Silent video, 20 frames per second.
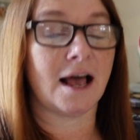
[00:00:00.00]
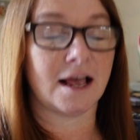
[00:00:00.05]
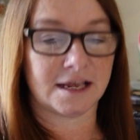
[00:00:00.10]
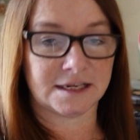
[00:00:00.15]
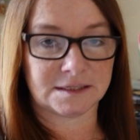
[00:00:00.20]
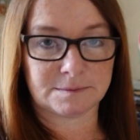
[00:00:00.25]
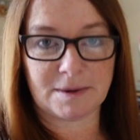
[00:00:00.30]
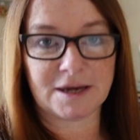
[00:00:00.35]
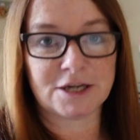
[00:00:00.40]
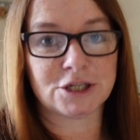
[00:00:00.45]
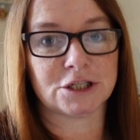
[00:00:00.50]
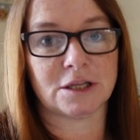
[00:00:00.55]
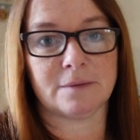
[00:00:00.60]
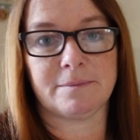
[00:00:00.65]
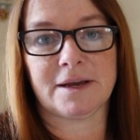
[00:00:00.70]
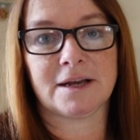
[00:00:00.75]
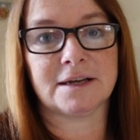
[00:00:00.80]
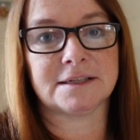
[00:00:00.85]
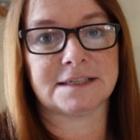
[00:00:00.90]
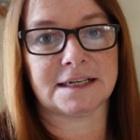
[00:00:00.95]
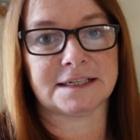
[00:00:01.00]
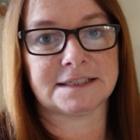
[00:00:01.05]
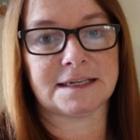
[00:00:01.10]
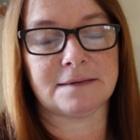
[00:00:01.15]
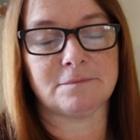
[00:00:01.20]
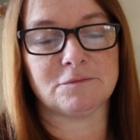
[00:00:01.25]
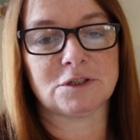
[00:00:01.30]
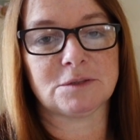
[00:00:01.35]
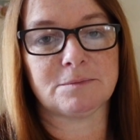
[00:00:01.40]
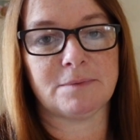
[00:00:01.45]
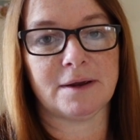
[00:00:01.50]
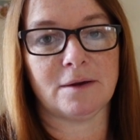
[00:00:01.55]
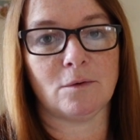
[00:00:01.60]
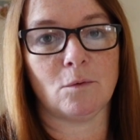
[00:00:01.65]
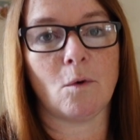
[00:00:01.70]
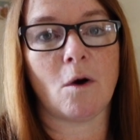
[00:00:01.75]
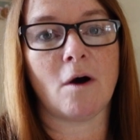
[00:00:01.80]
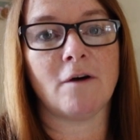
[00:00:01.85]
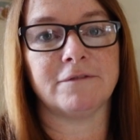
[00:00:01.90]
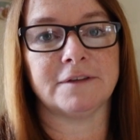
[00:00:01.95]
especially because I seem to be
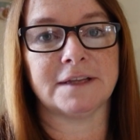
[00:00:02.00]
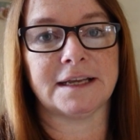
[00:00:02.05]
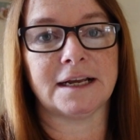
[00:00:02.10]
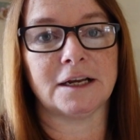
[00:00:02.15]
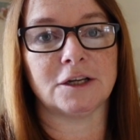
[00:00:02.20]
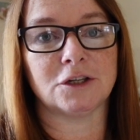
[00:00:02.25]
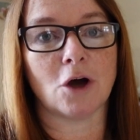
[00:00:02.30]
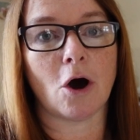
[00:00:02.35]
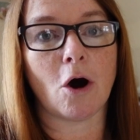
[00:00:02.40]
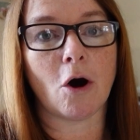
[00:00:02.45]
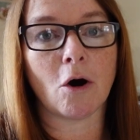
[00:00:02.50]
waffling an